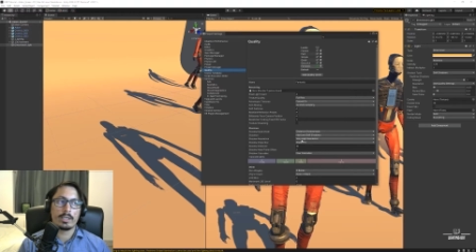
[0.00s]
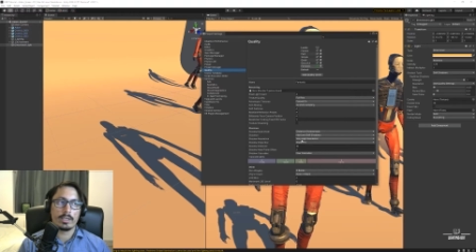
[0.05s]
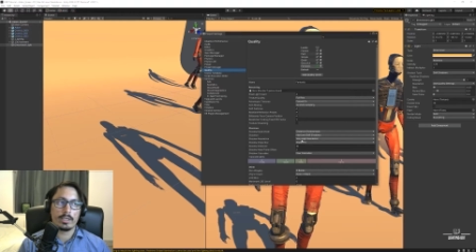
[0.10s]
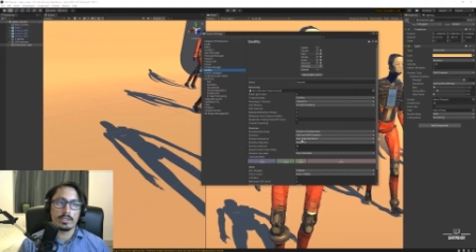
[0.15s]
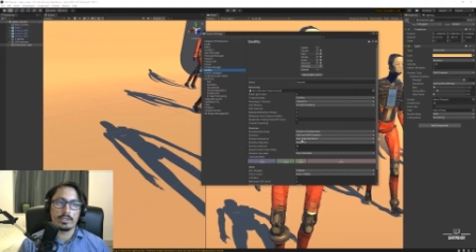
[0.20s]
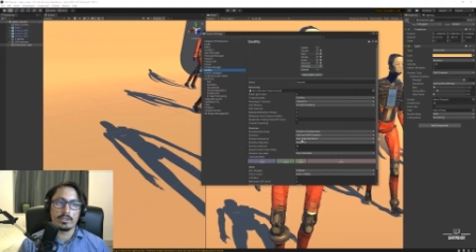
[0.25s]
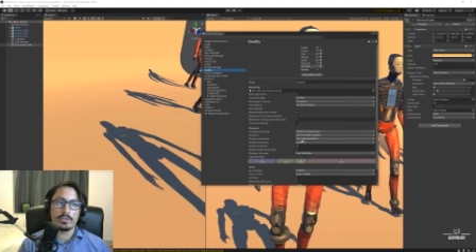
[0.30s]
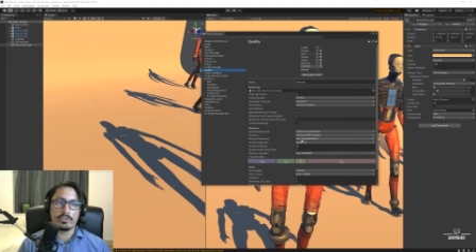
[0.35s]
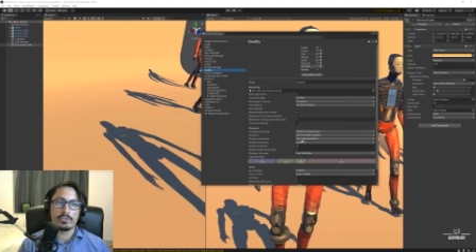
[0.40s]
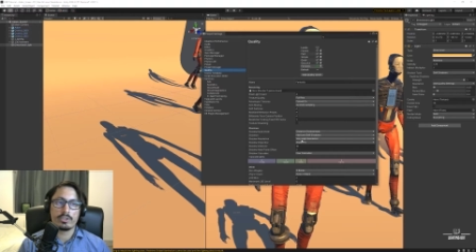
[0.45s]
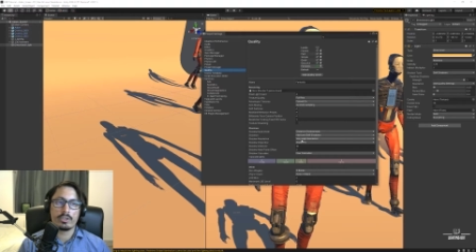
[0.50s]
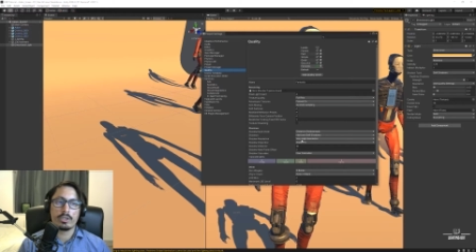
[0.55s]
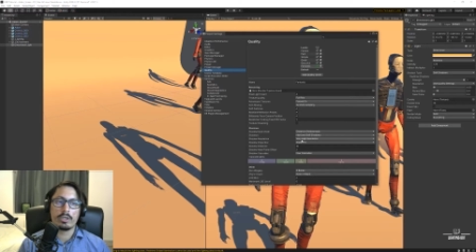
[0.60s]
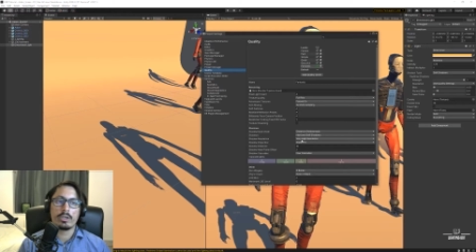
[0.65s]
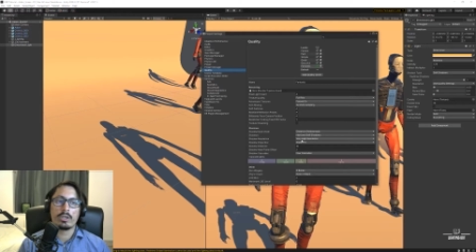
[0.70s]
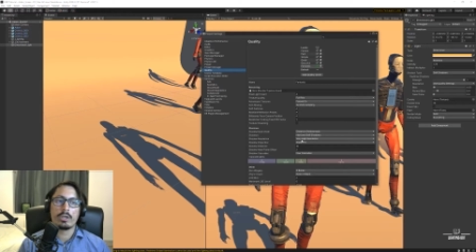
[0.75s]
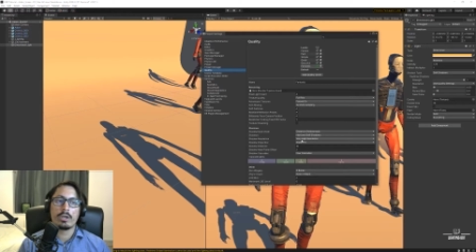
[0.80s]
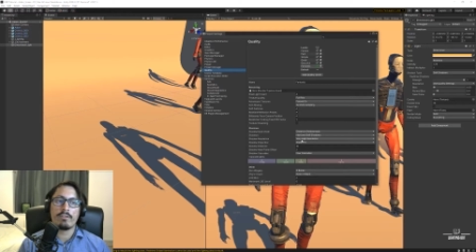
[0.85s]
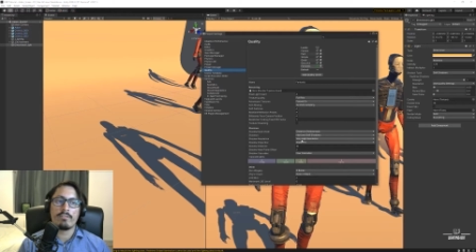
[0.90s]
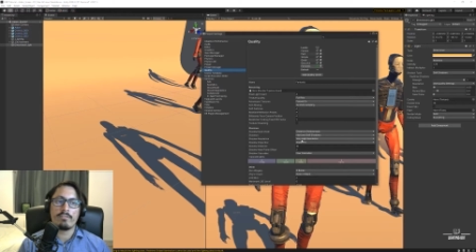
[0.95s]
is
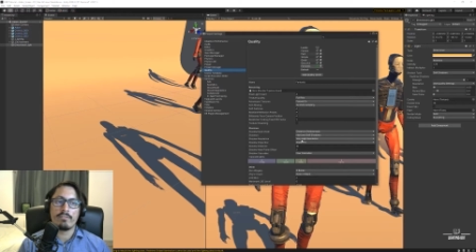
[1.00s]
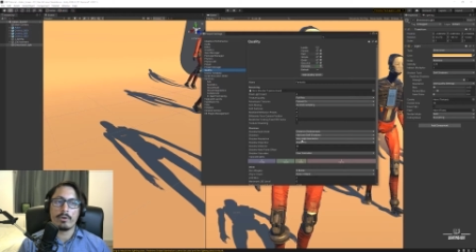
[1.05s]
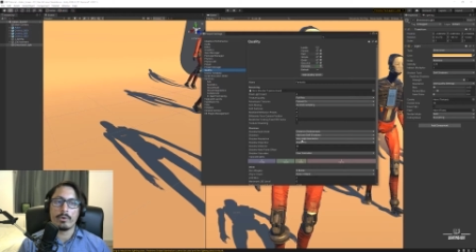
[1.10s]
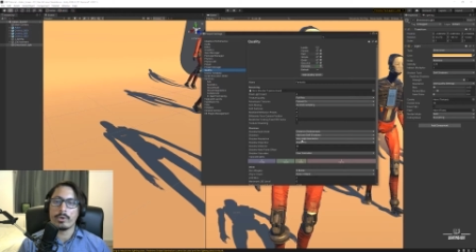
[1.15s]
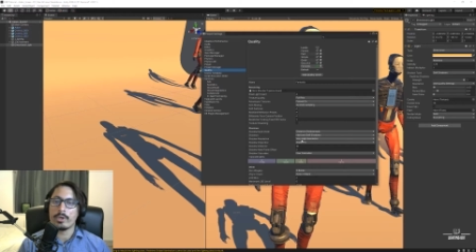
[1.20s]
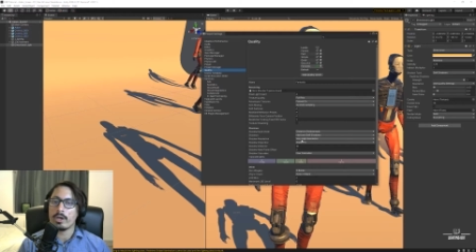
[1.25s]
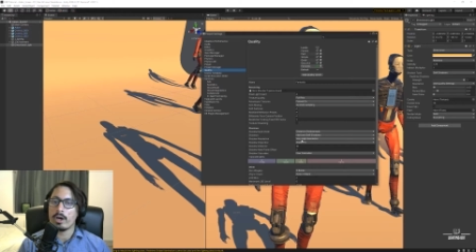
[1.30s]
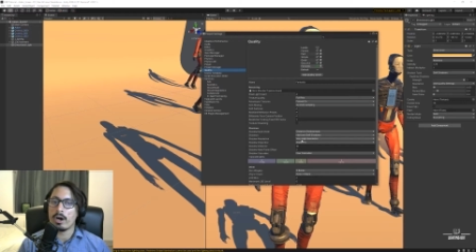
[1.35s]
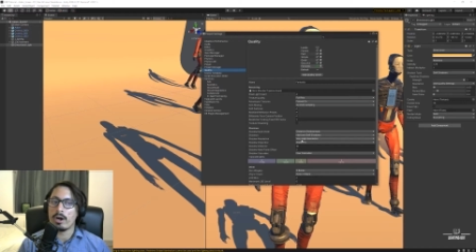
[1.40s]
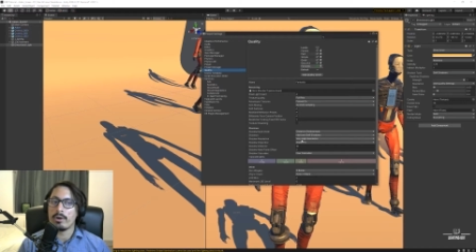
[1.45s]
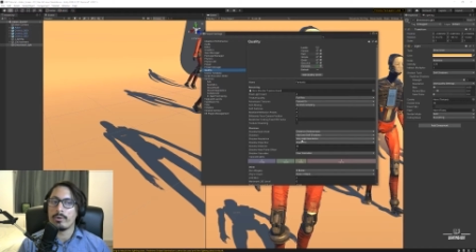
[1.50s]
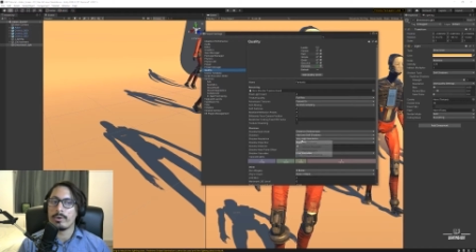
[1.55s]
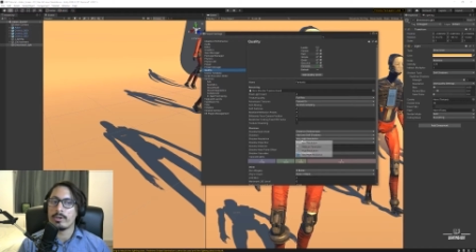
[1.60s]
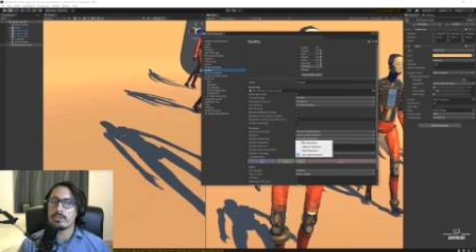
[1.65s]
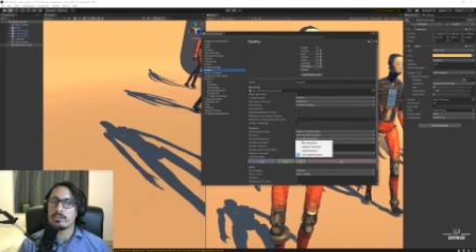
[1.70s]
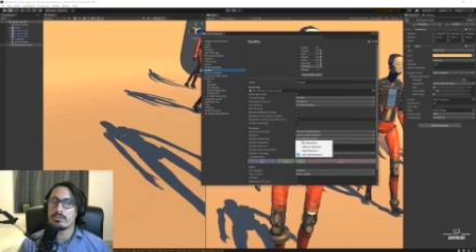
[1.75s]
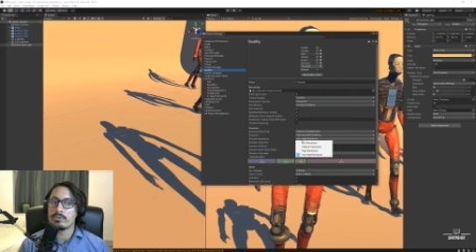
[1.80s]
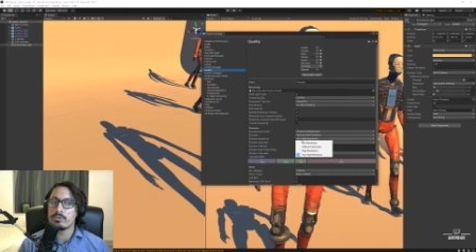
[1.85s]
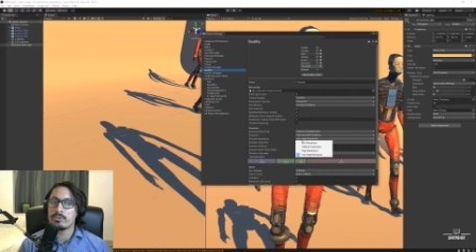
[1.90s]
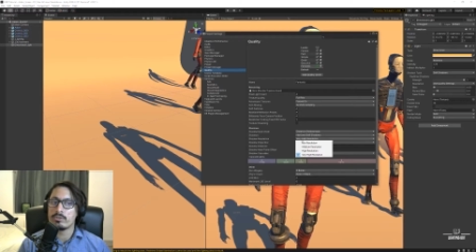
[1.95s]
very high
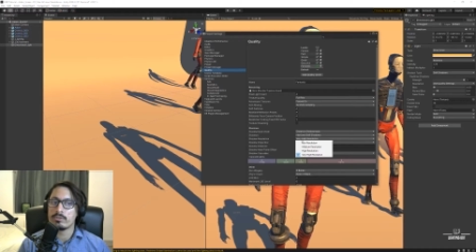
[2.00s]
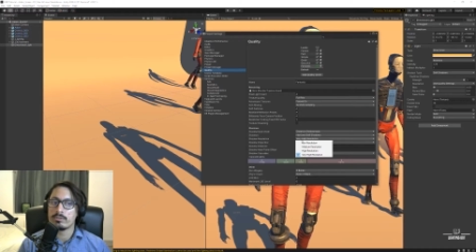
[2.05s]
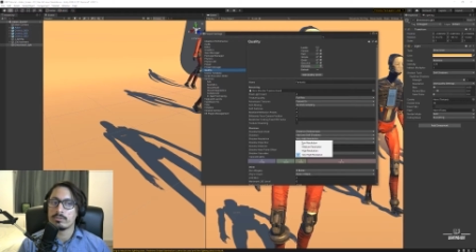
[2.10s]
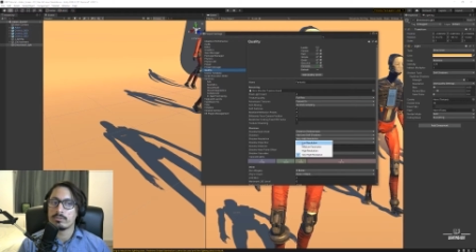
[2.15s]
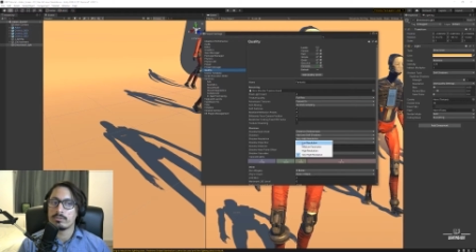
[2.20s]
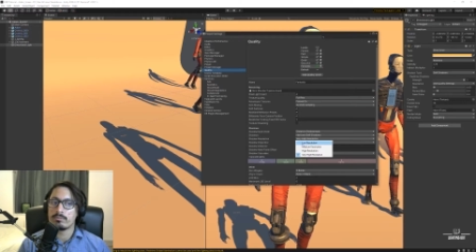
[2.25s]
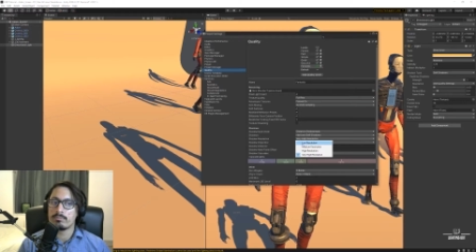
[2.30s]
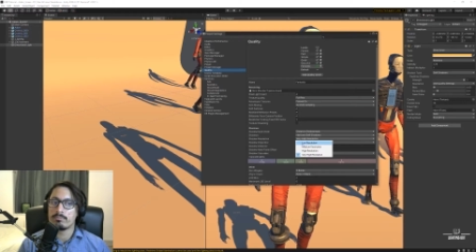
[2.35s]
resolution.